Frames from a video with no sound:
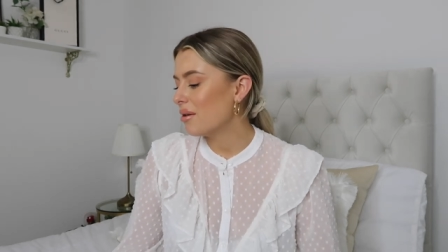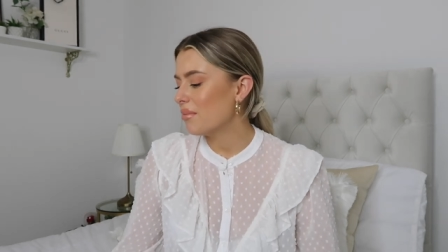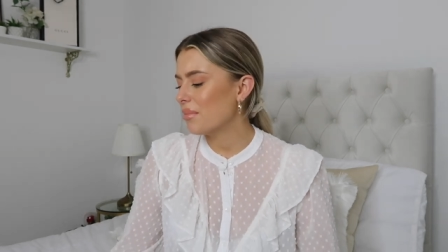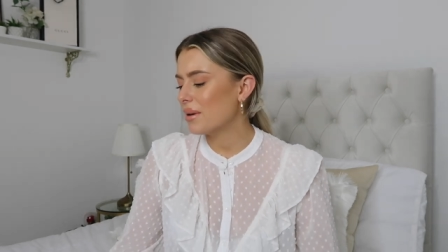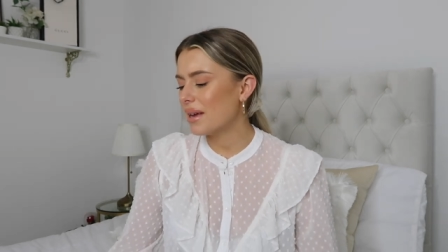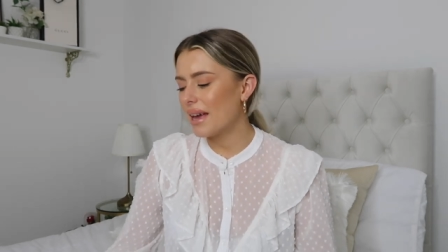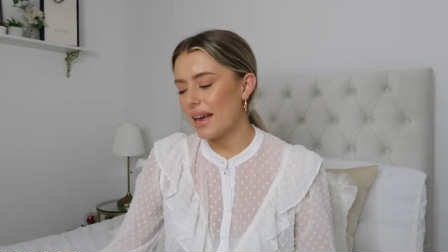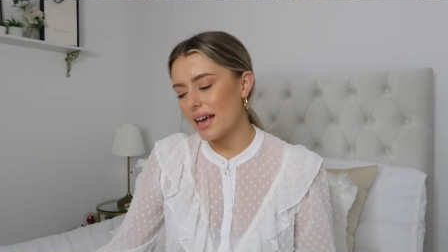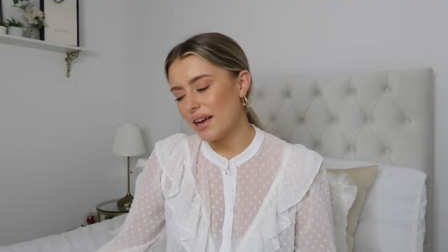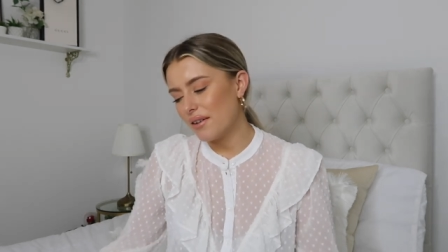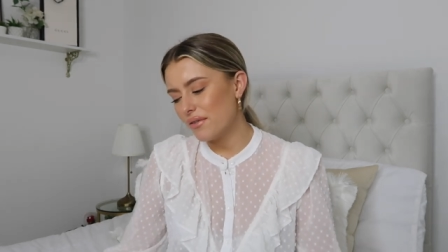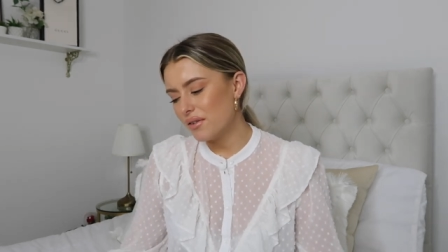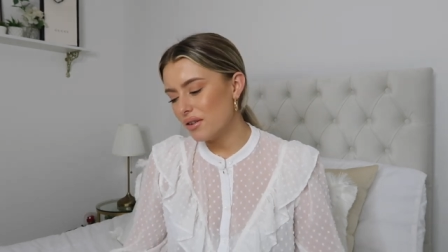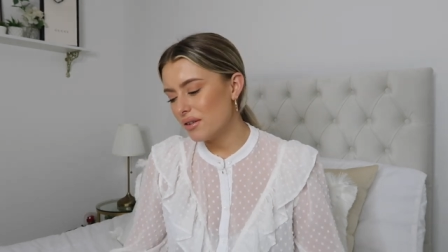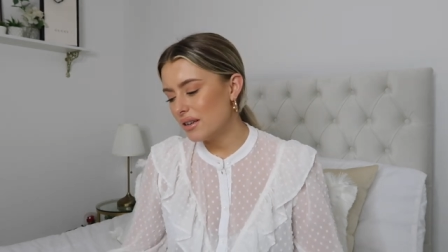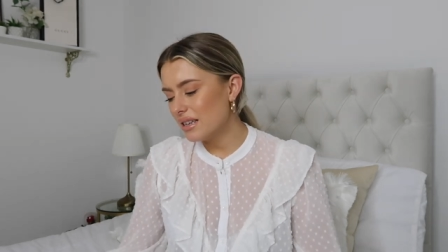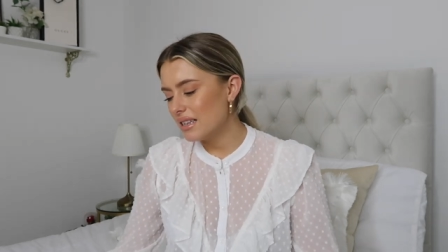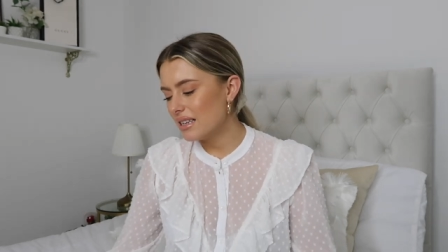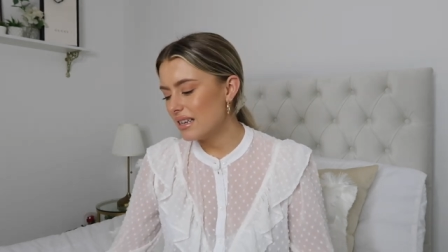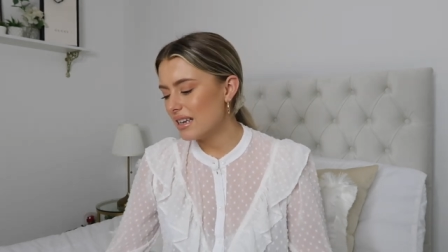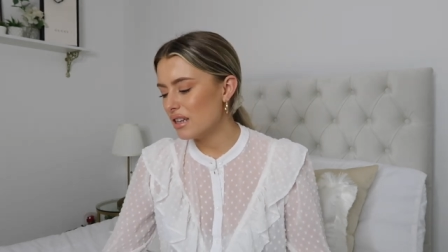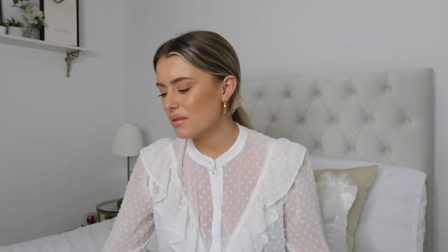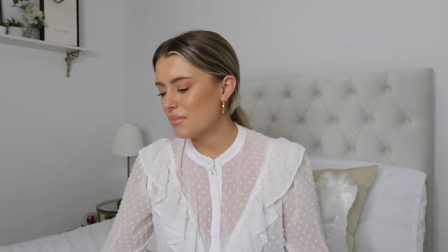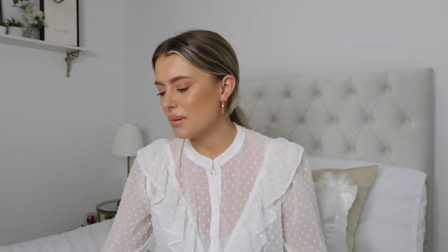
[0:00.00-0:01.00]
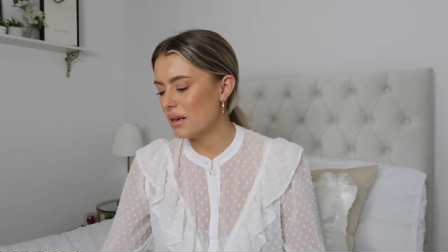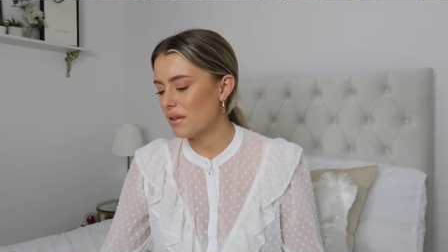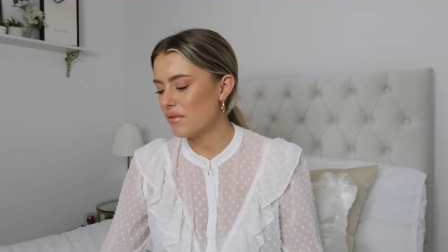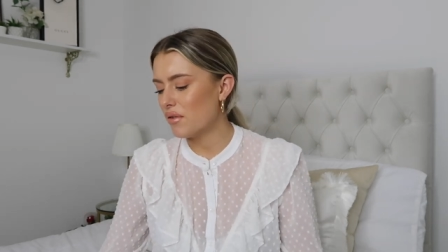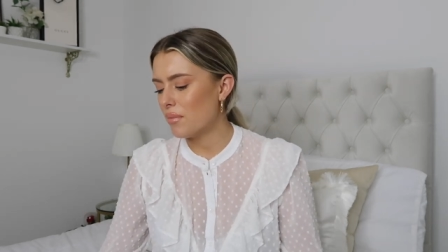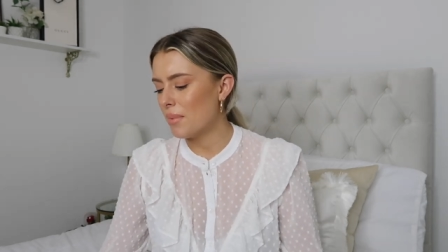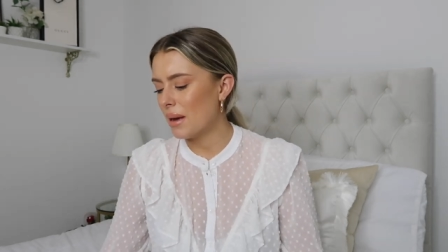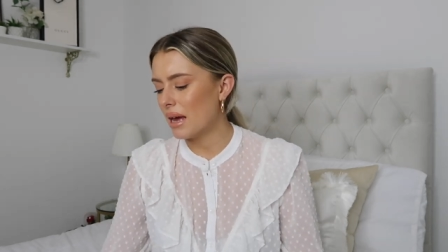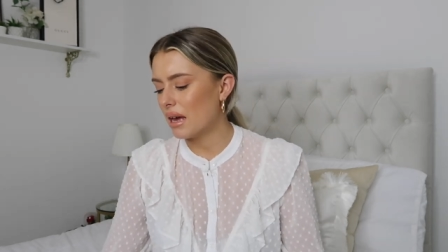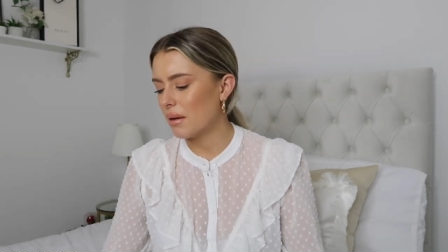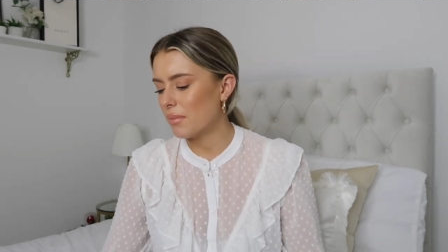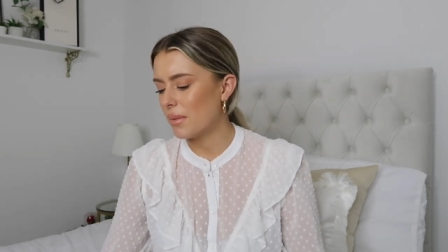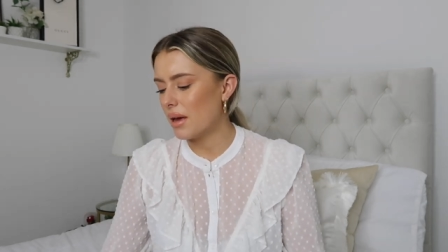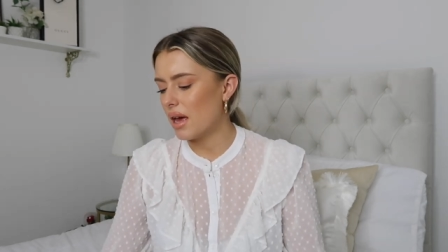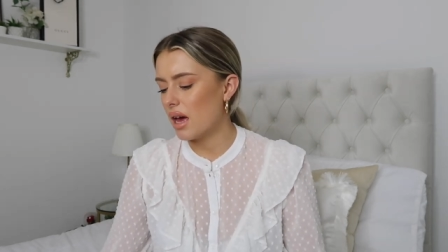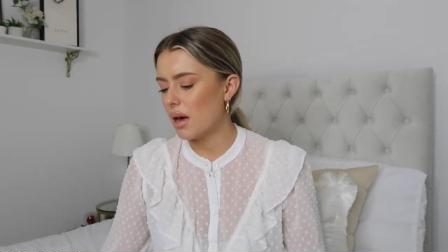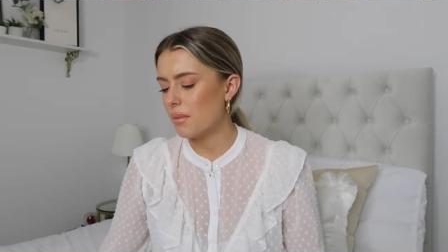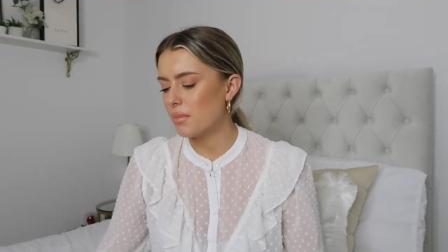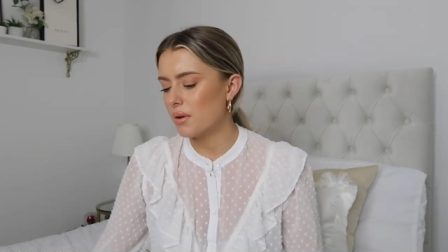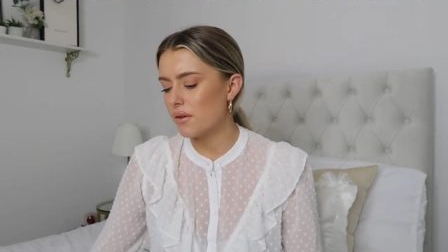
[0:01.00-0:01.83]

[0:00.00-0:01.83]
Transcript: But yeah, if you need a little bit of a pick-me-up,